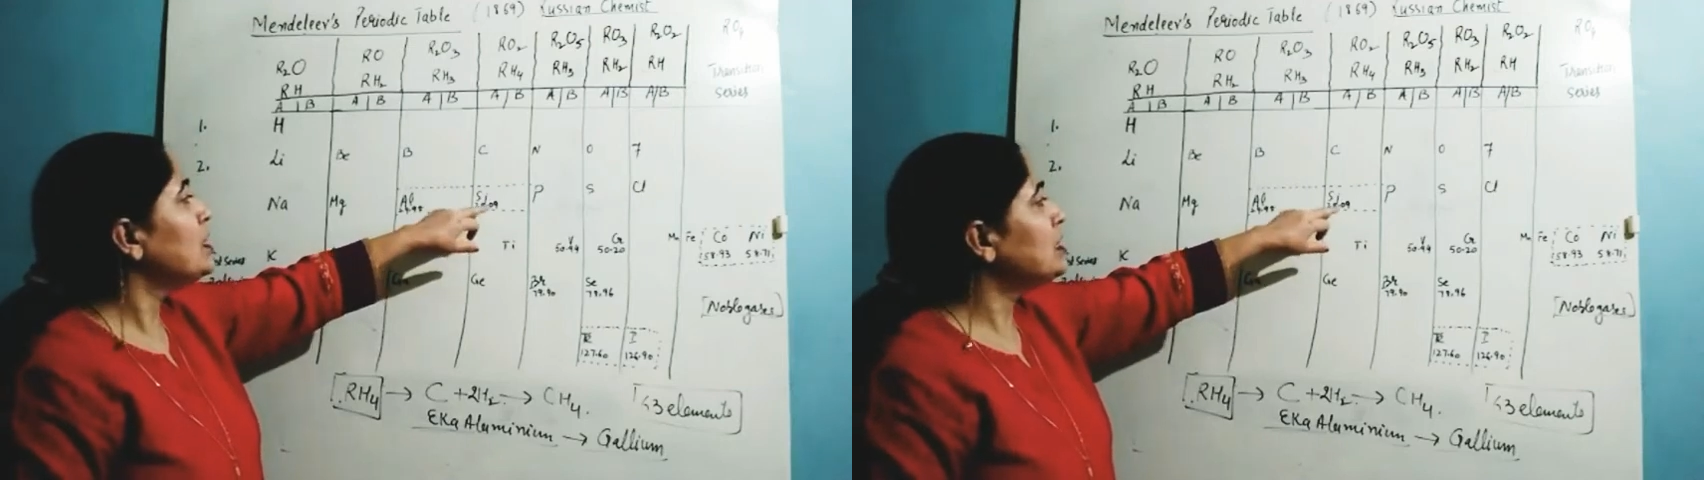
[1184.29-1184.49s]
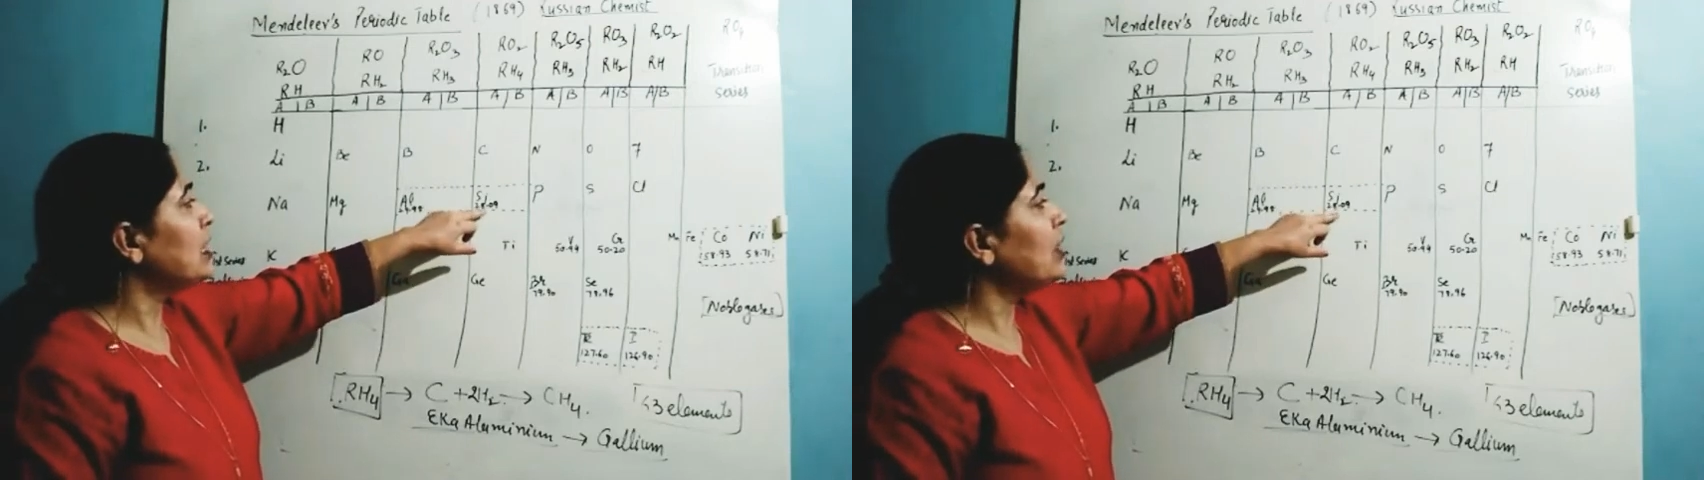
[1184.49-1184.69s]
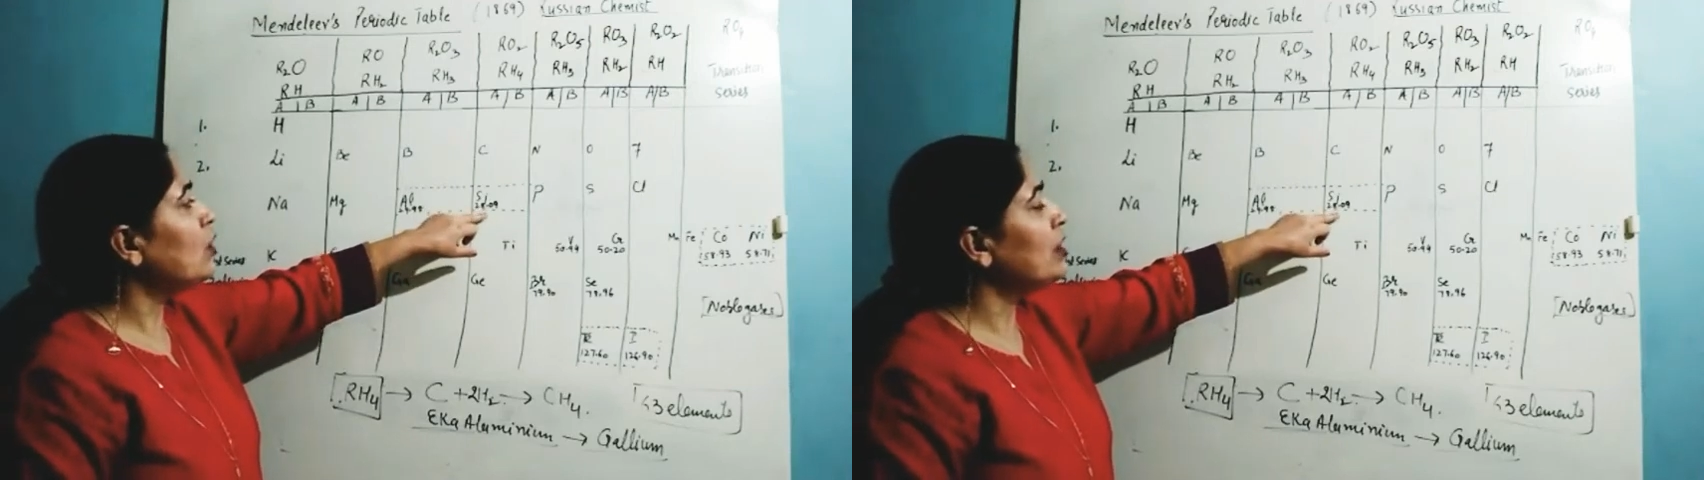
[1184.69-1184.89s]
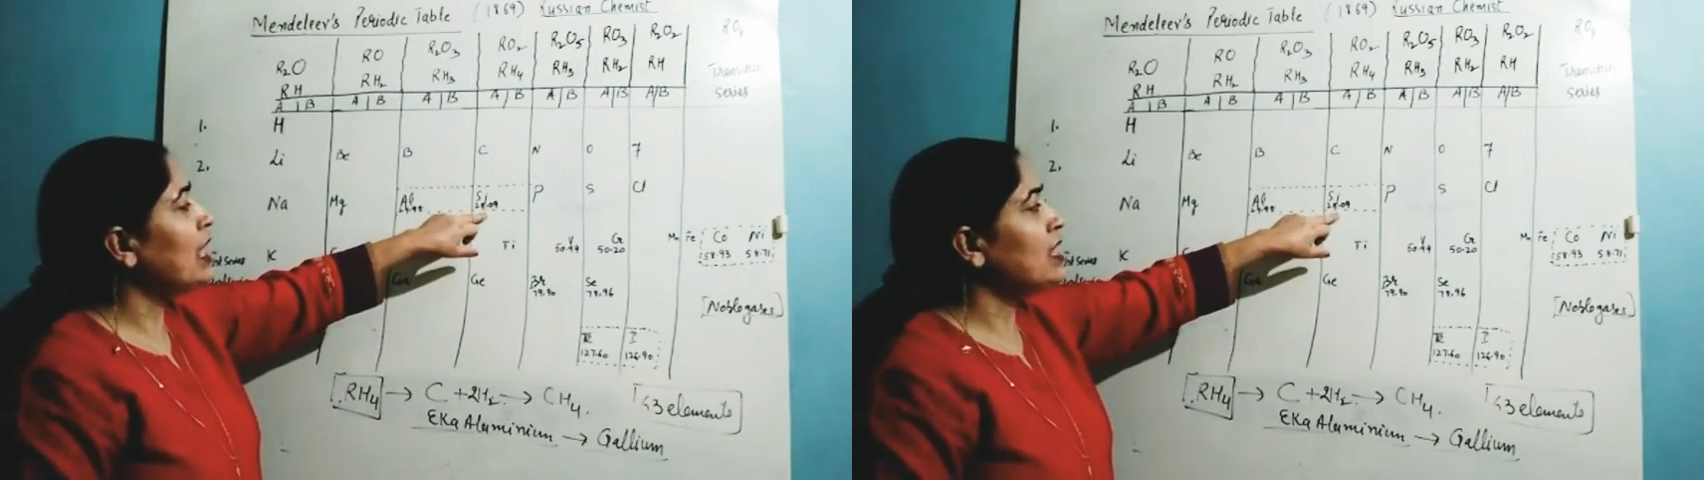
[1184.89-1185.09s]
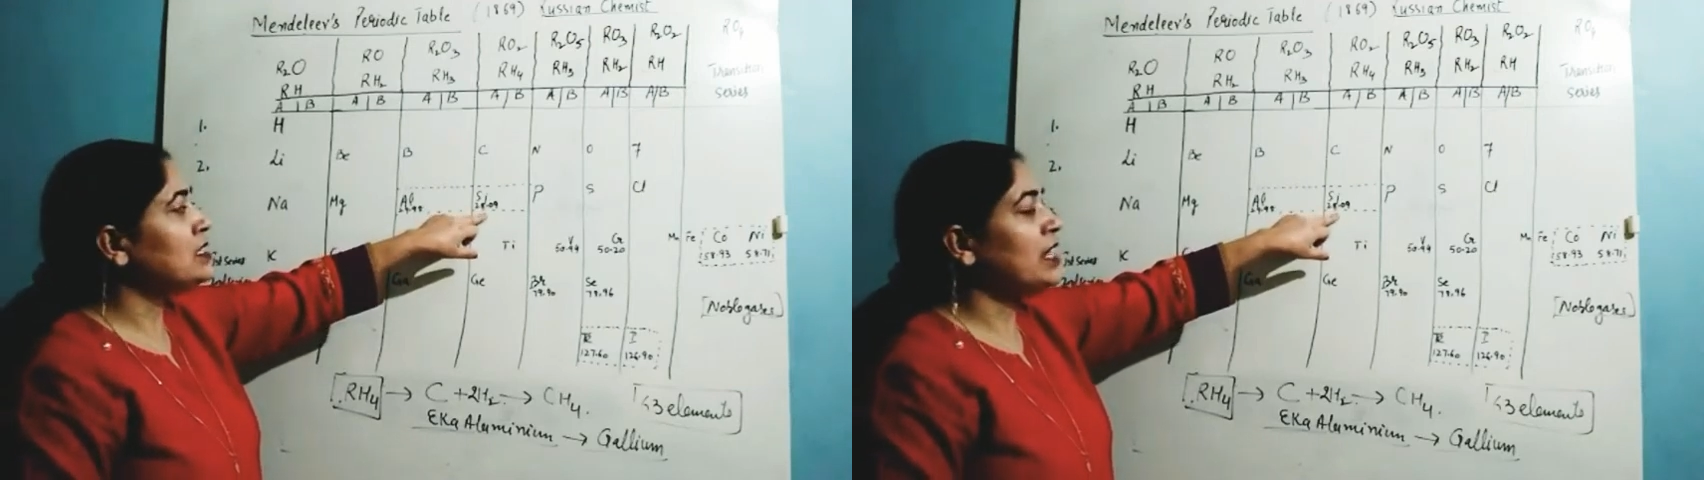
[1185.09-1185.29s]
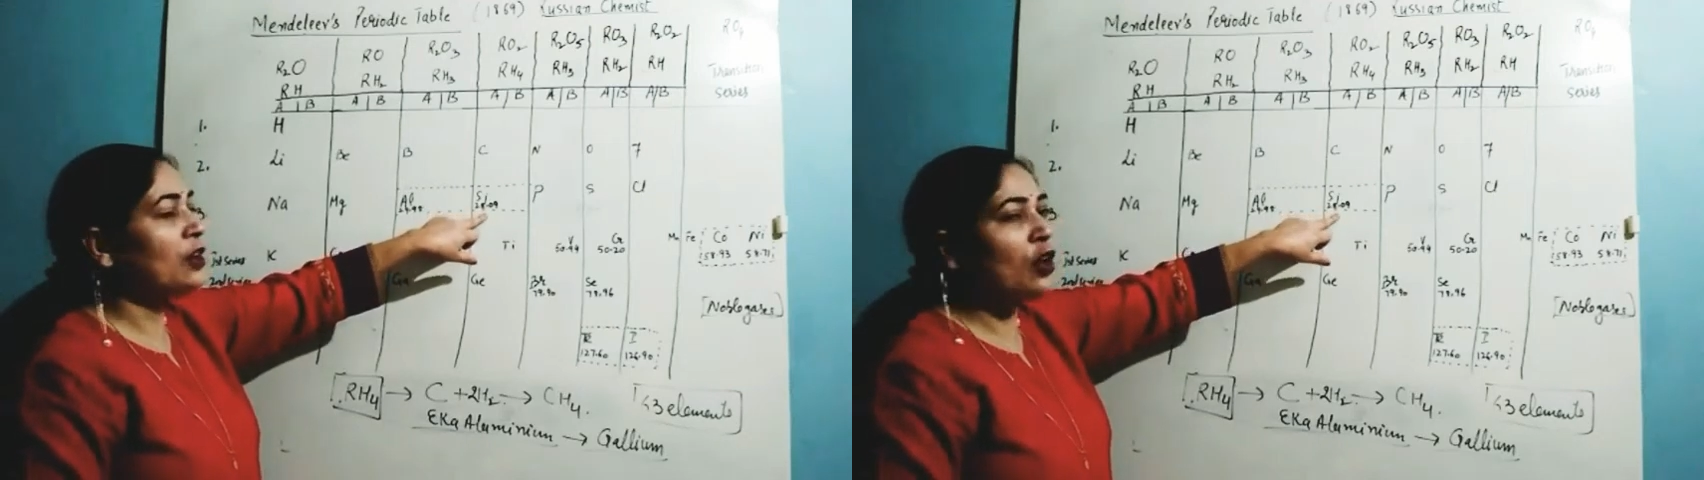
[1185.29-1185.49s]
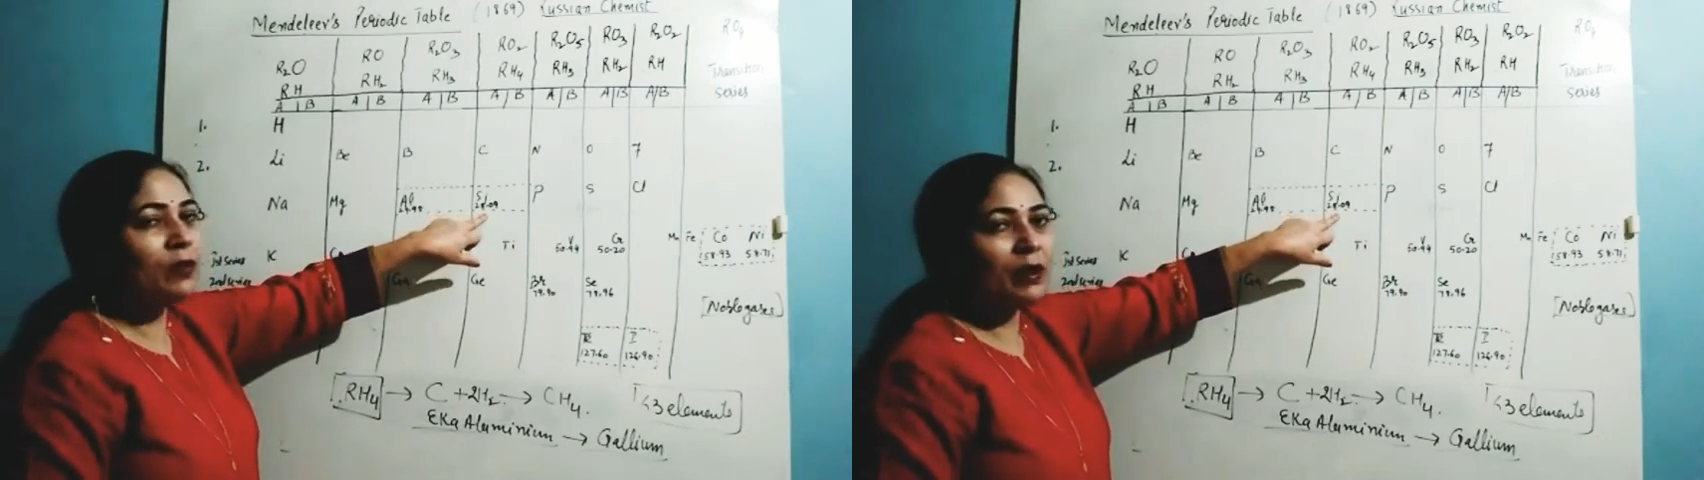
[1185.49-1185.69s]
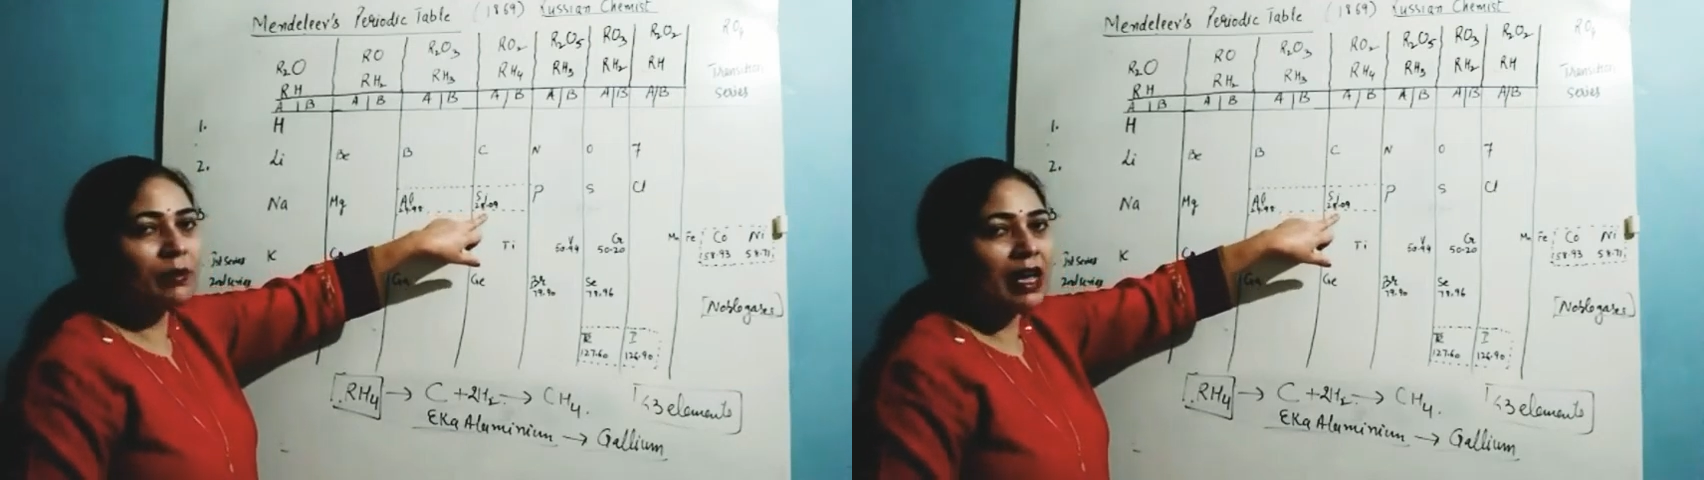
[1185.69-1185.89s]
Silicon has the
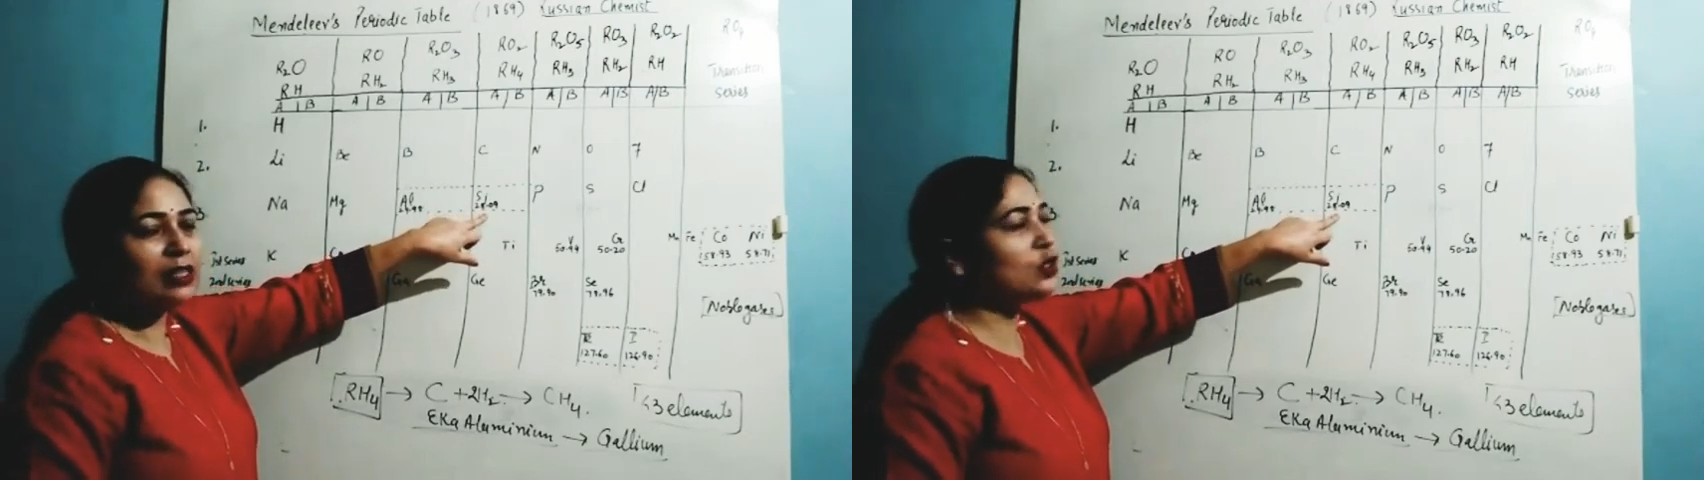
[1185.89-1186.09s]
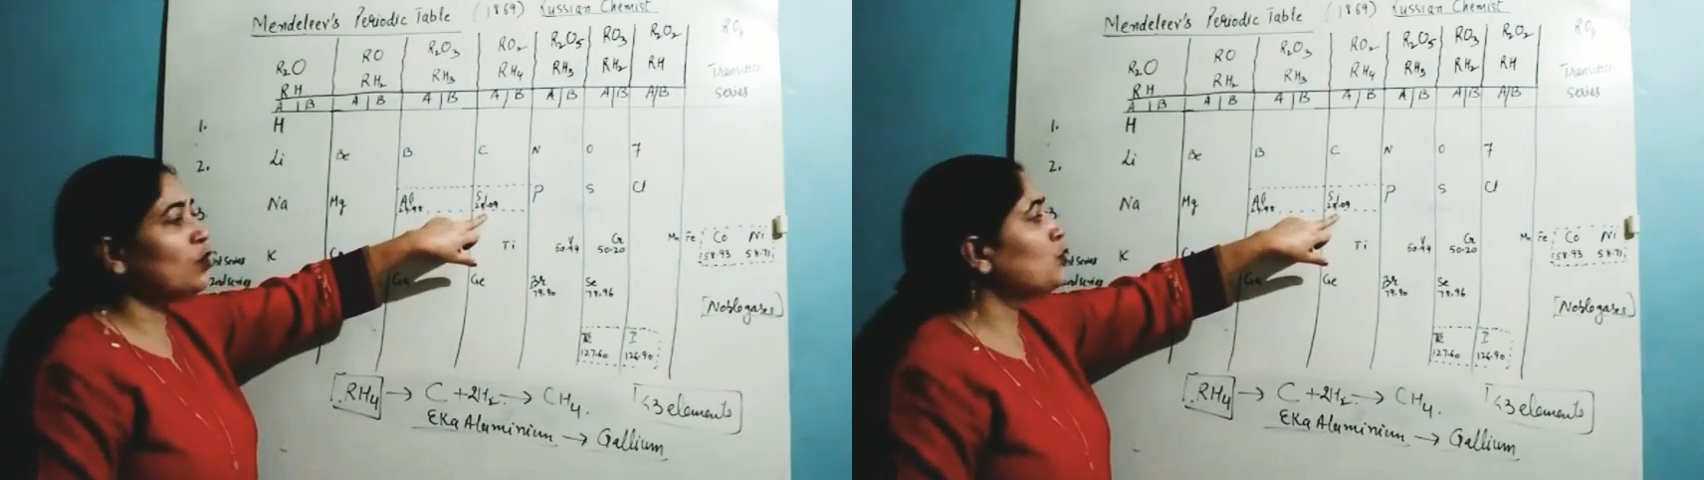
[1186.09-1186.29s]
atomic mass of